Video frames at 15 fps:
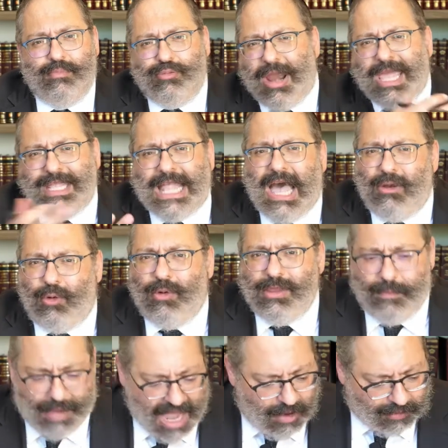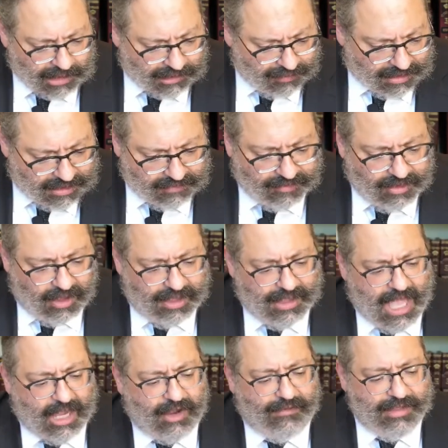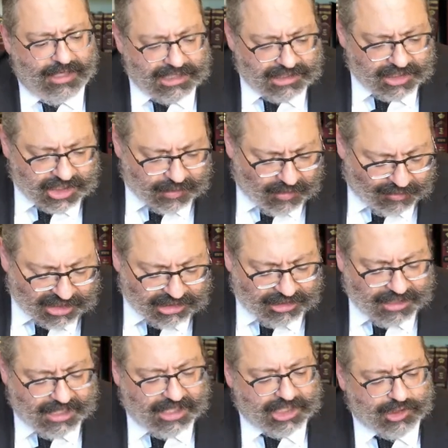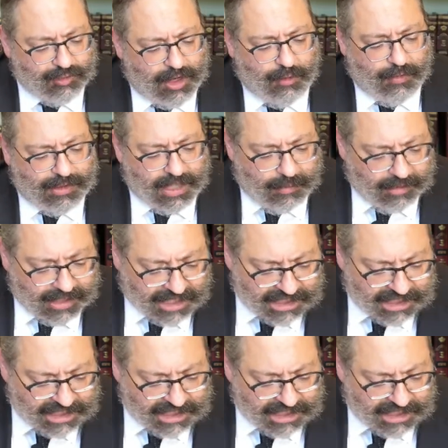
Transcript: break down all the boundaries. He shouldn't eat and drink with them